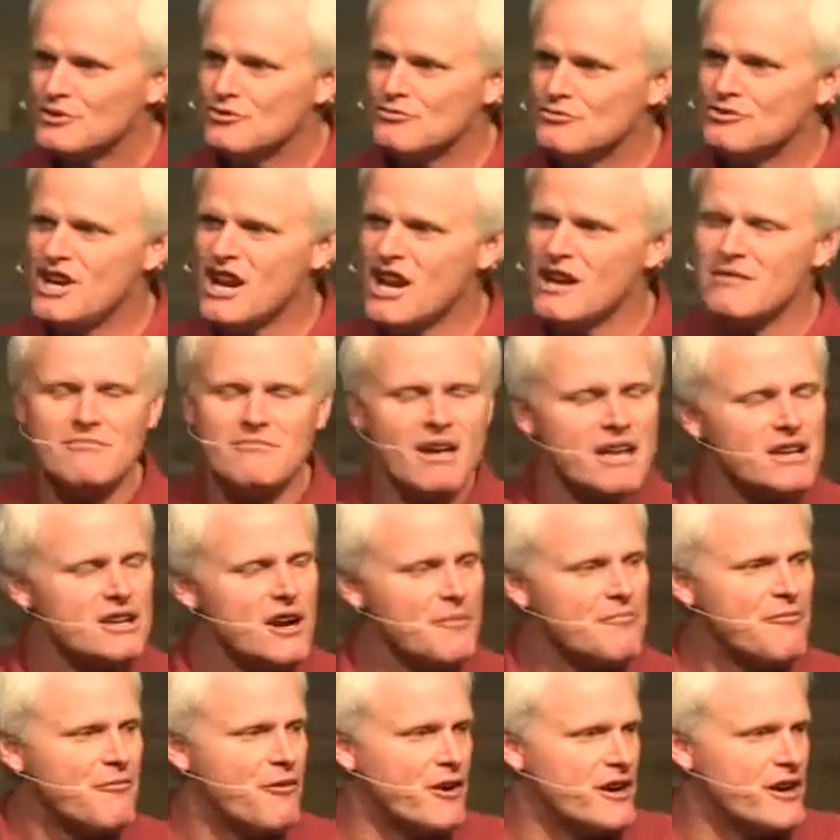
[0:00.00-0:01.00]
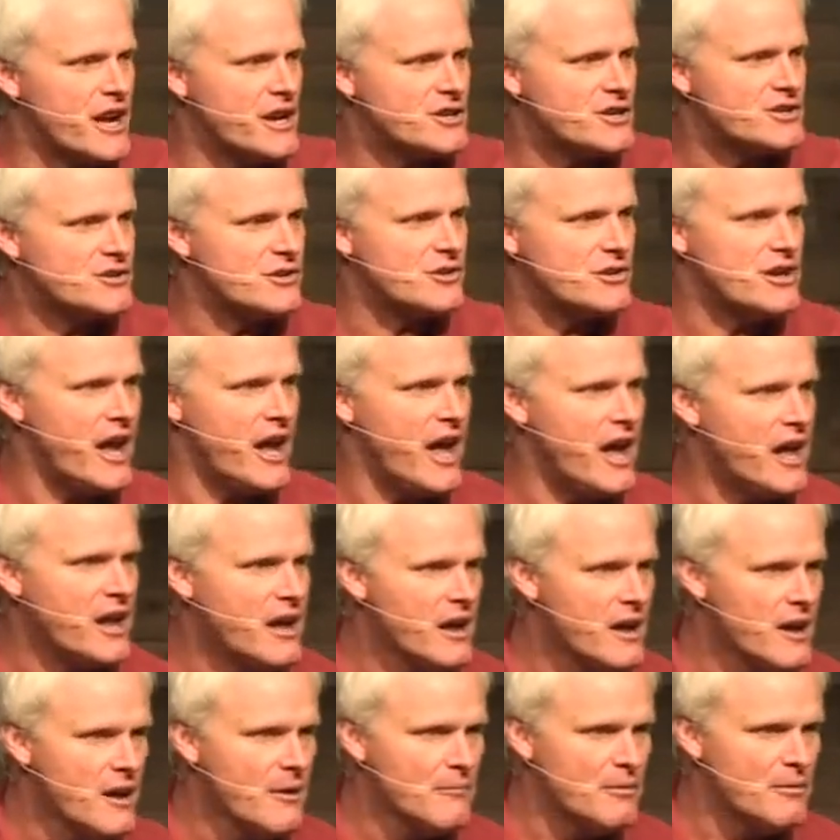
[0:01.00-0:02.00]
You can't make up for yesterday,
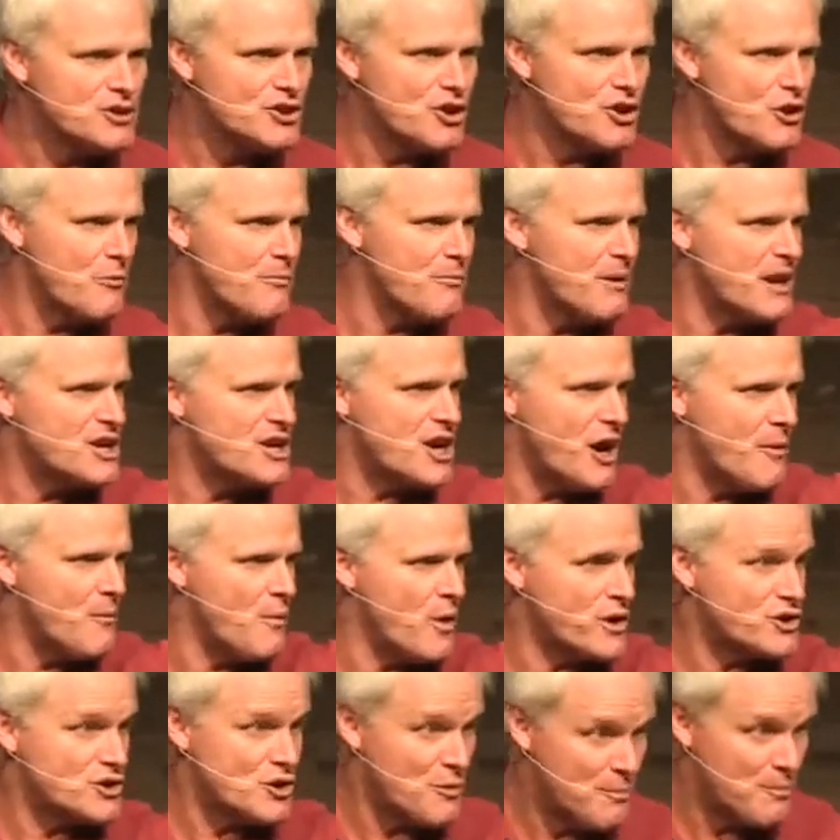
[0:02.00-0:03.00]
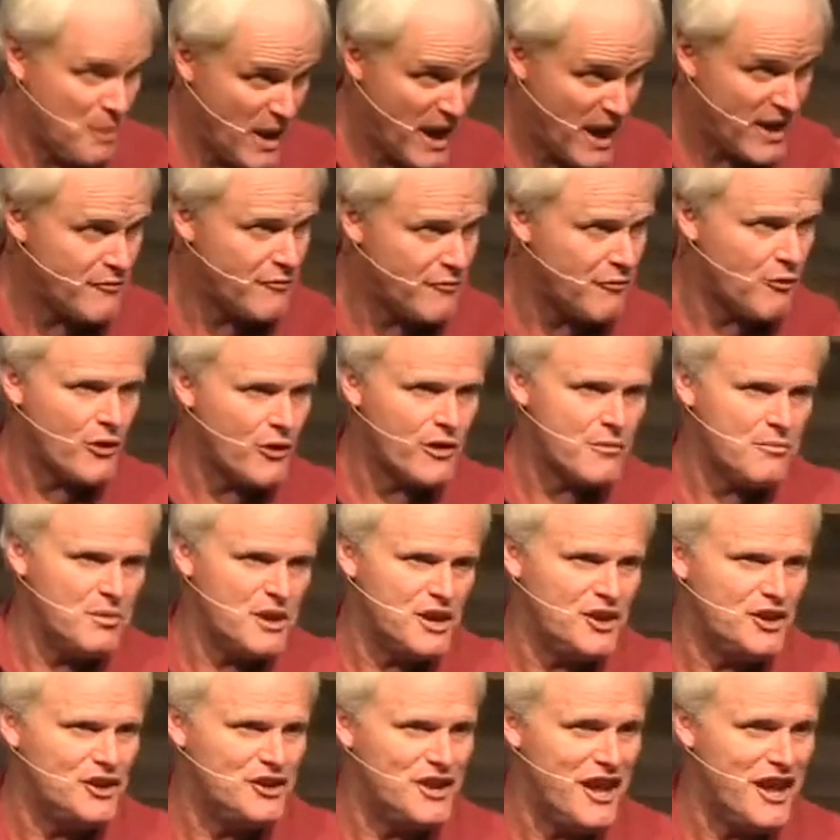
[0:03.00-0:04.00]
but you can become what you're paid for to
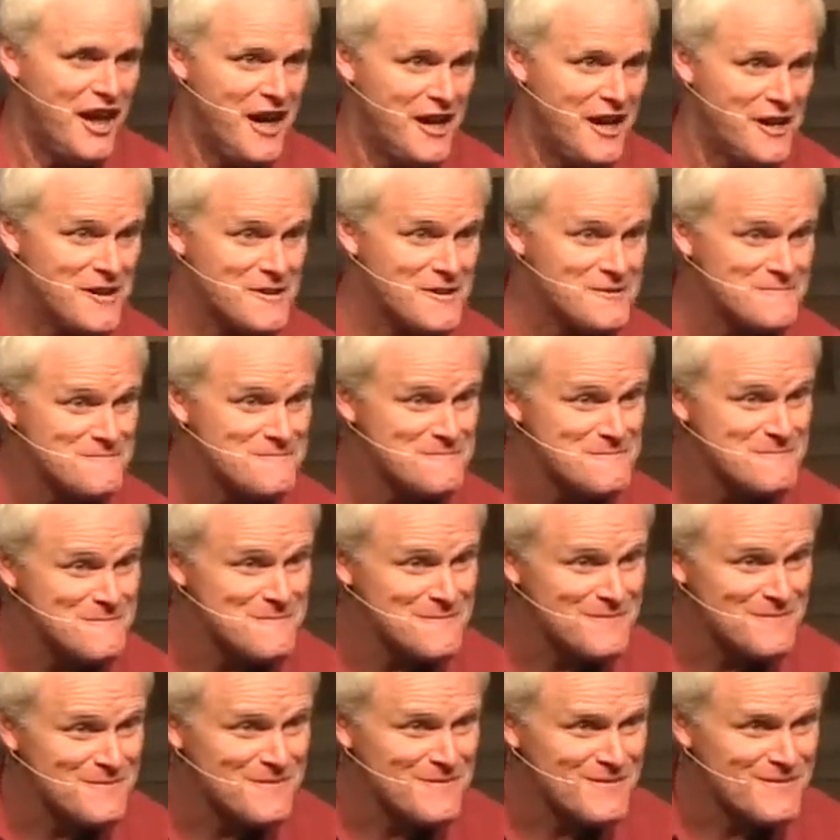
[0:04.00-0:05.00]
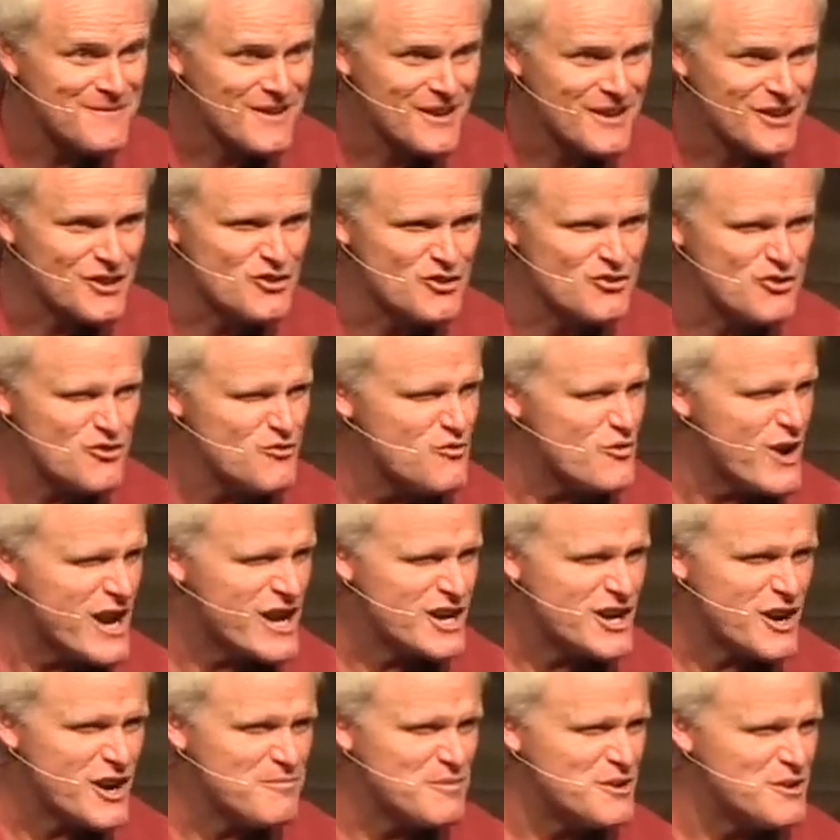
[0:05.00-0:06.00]
be today. And you can
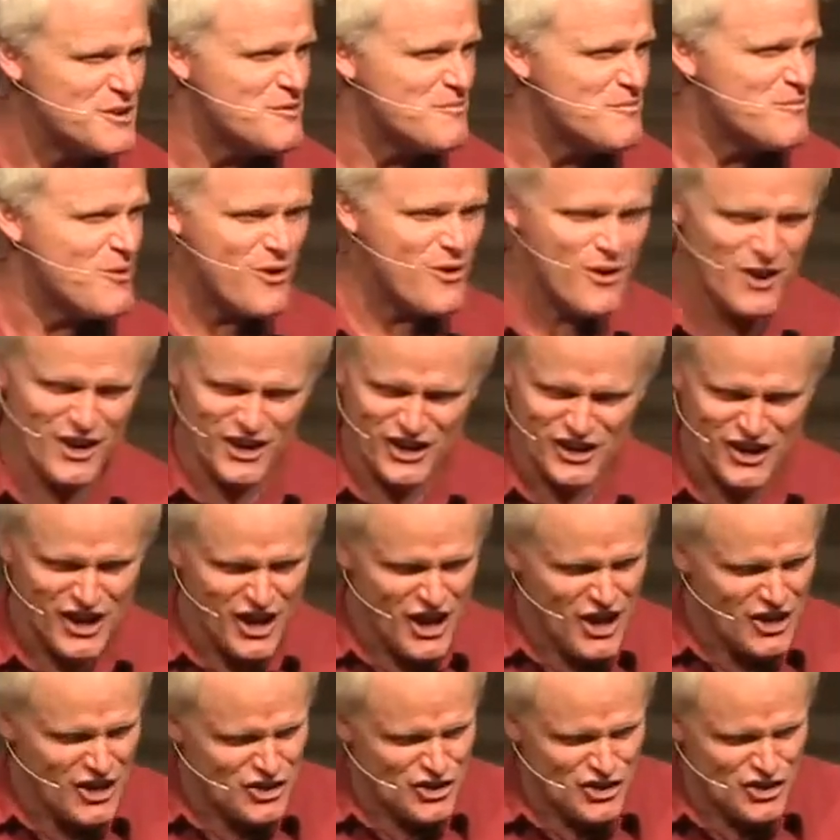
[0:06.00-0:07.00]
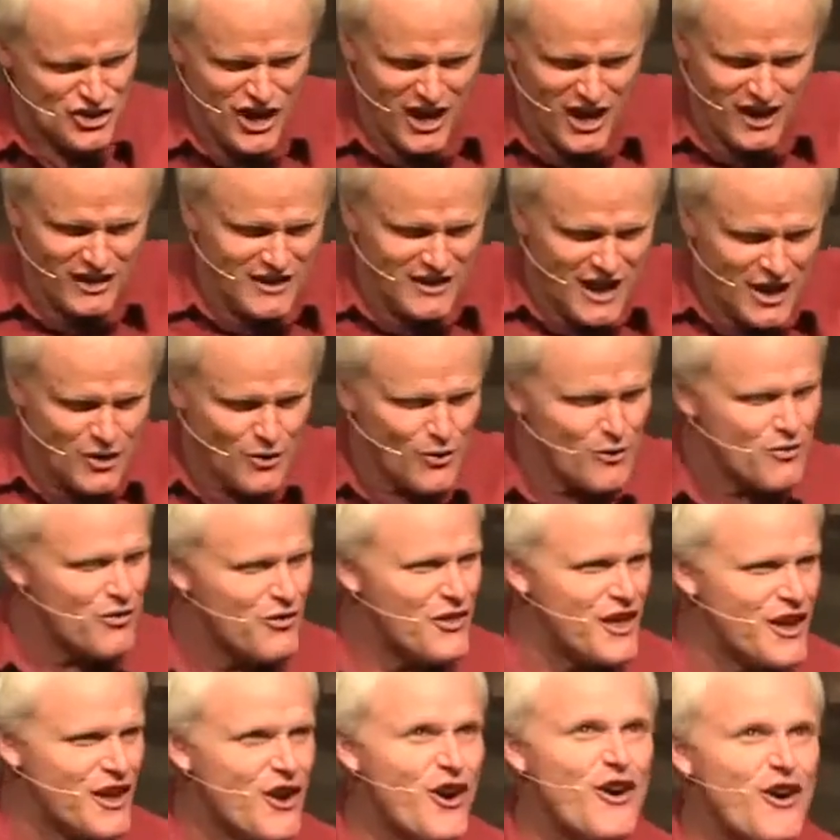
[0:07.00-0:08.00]
wake up in the morning and shake that old
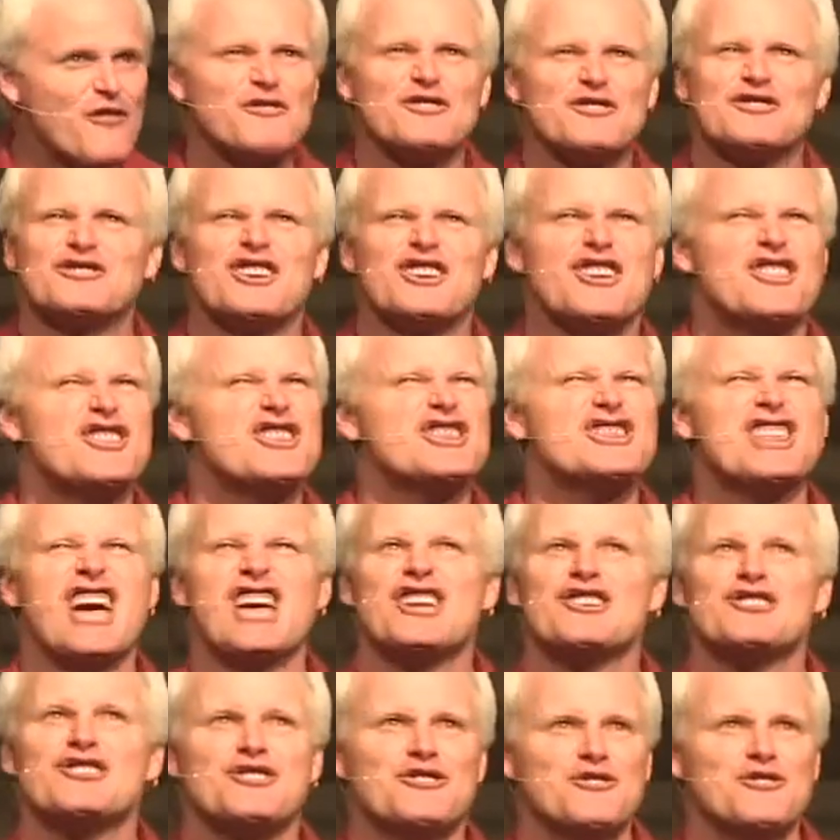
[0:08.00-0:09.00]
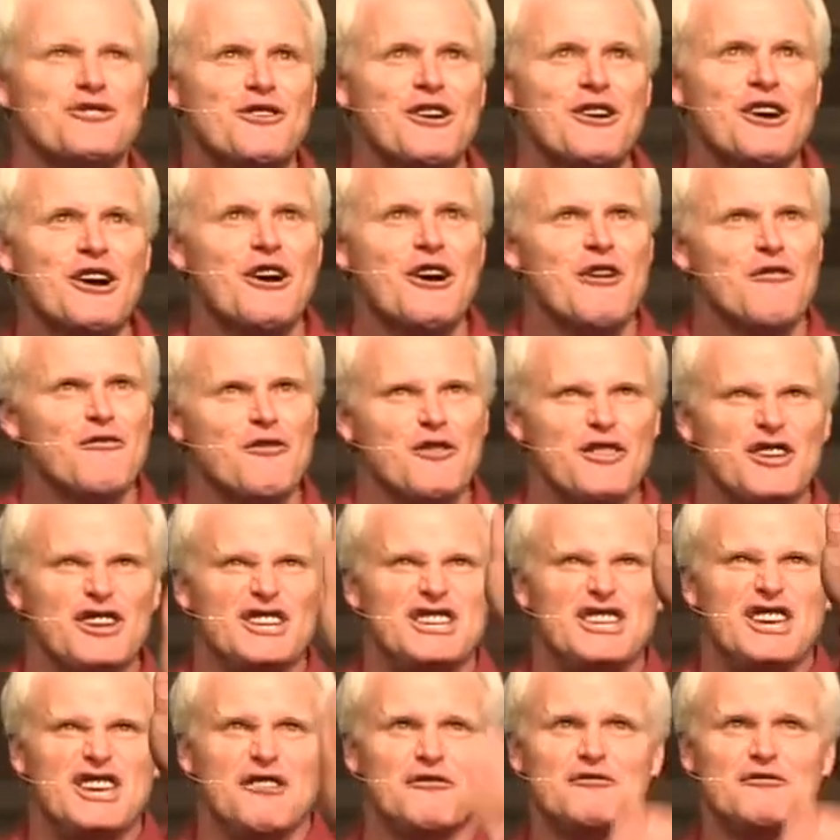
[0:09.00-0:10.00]
thing off and say, Thank you for the
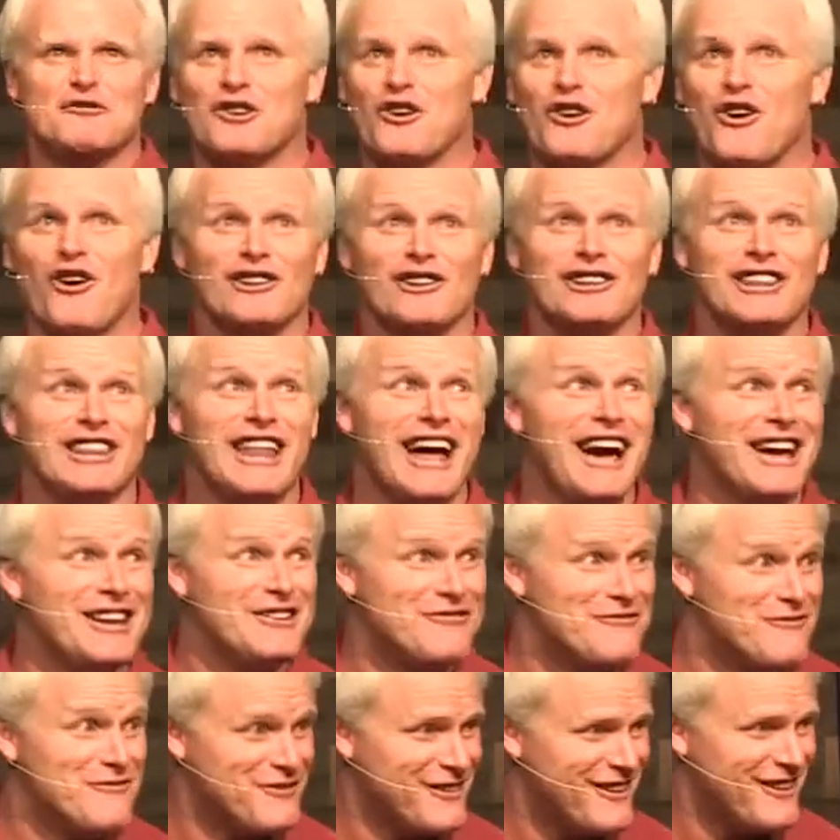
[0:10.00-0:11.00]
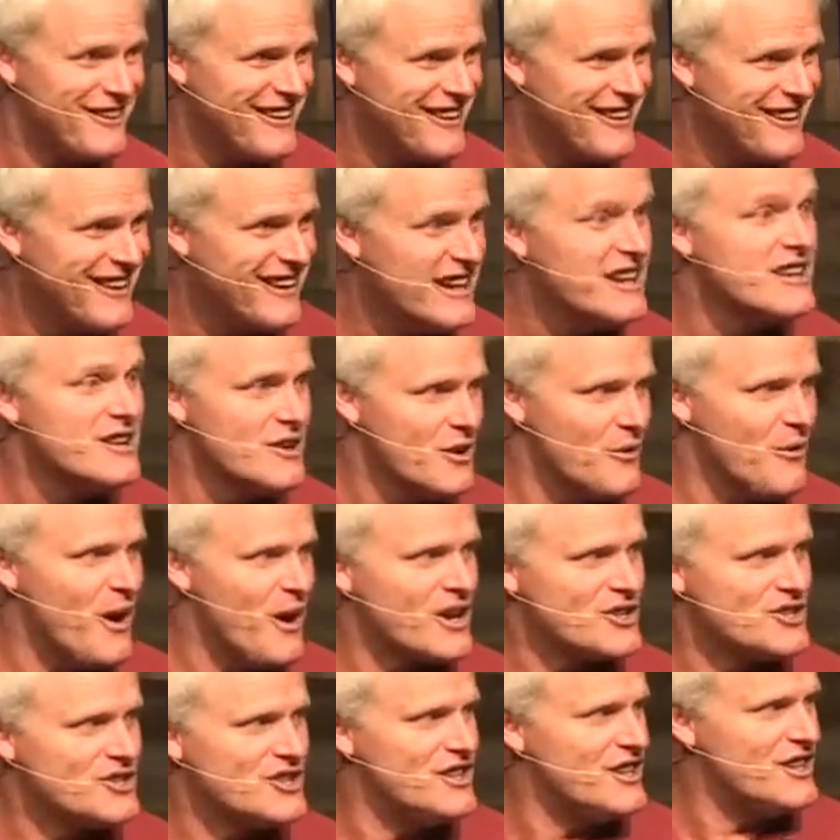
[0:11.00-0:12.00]
gift called life.
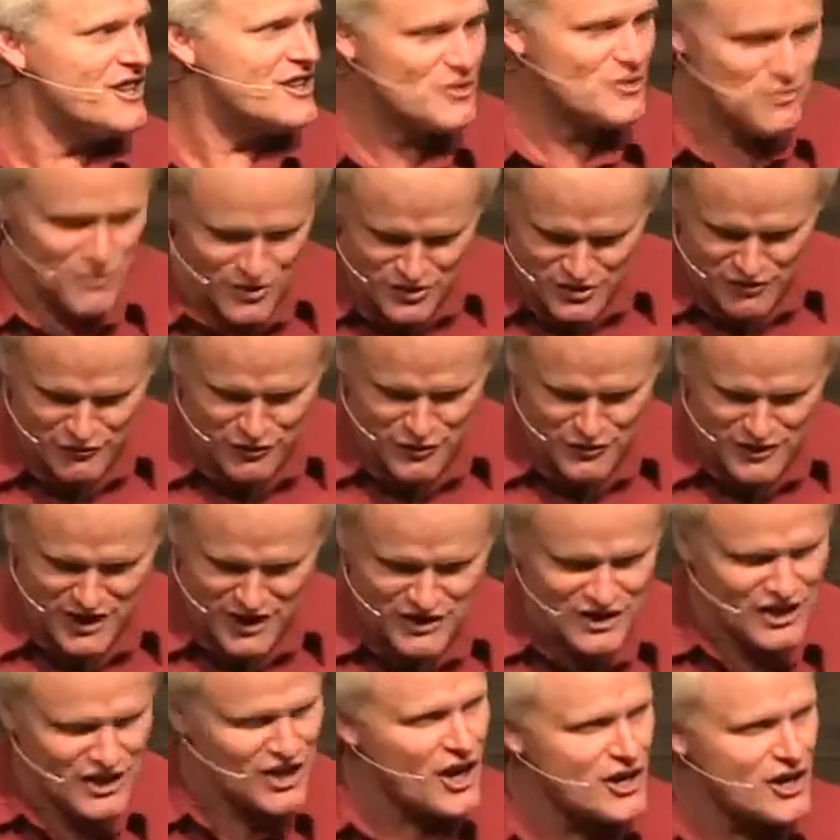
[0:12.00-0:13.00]
Watch this. Wonder if you let the